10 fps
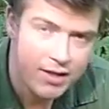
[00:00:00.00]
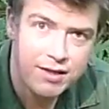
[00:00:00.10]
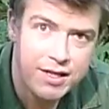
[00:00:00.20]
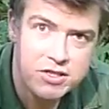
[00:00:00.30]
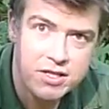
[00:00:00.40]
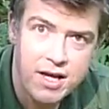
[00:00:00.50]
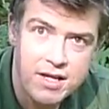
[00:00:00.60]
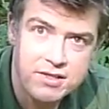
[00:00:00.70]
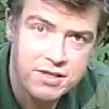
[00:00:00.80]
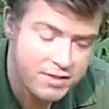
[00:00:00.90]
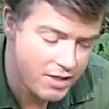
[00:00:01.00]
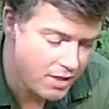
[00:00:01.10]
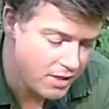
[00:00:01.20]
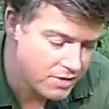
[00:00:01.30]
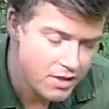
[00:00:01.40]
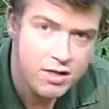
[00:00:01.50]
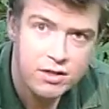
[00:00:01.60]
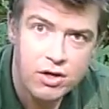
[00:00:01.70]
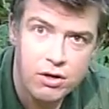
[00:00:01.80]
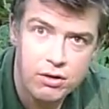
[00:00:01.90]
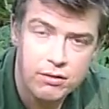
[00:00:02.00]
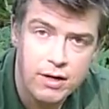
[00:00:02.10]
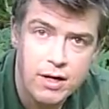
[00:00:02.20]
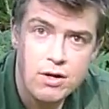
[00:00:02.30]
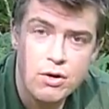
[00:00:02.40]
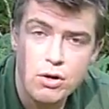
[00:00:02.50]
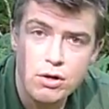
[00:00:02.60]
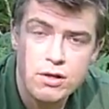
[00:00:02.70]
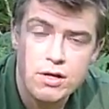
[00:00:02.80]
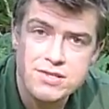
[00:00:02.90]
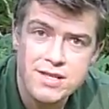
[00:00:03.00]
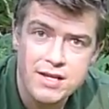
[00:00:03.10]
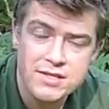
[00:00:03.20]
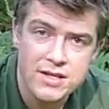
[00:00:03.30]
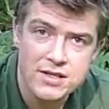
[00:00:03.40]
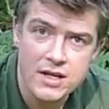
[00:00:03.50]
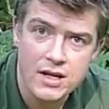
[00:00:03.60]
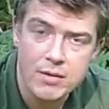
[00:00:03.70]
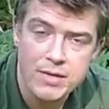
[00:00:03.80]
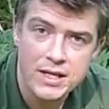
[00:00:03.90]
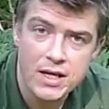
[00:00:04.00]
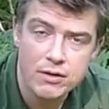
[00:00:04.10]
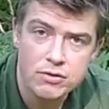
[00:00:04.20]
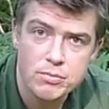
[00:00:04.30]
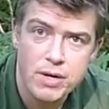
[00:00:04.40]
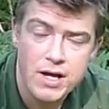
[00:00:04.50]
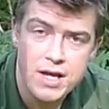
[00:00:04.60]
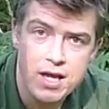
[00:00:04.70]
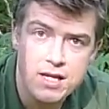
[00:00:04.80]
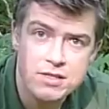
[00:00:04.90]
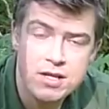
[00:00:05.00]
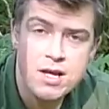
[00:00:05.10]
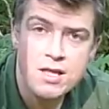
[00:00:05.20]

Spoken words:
Legionnaire's disease, cholera, all of those nasties are going to be killed by heat.